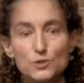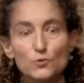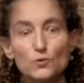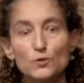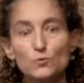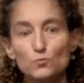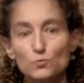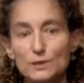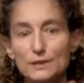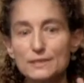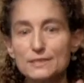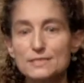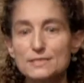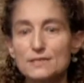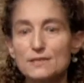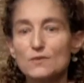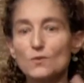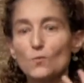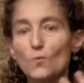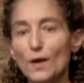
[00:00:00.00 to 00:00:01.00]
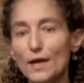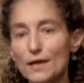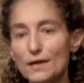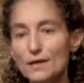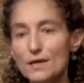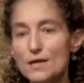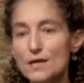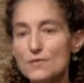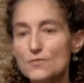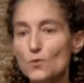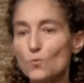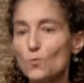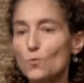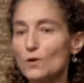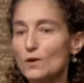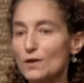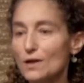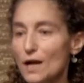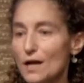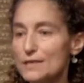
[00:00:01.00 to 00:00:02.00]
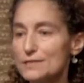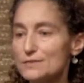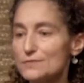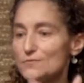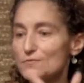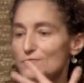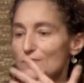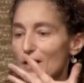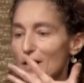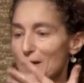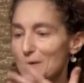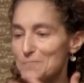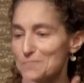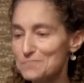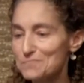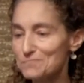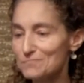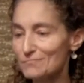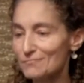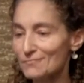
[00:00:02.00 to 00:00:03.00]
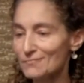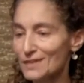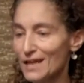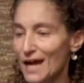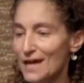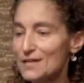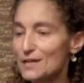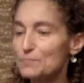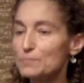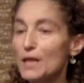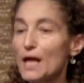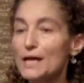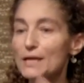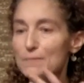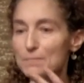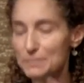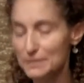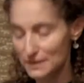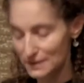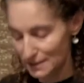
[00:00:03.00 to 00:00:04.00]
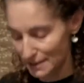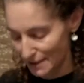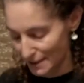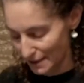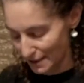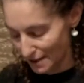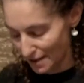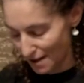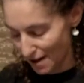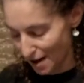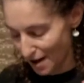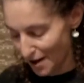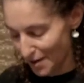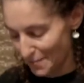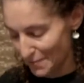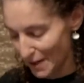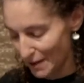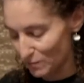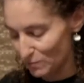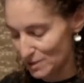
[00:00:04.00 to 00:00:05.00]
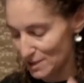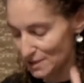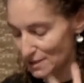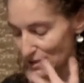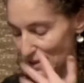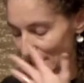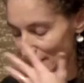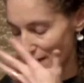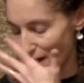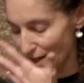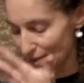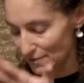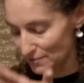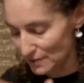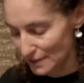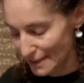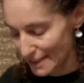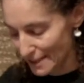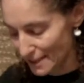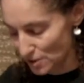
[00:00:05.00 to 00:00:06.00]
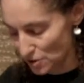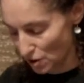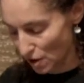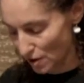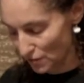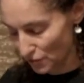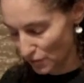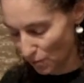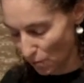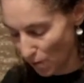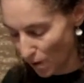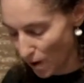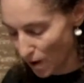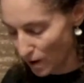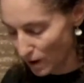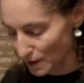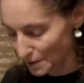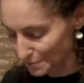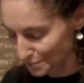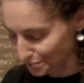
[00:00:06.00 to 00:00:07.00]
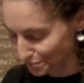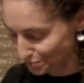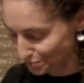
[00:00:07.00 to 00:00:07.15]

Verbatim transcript: You can really see the way the work kind of um, had a pliability um, and, was, and kind of leaned off the wall.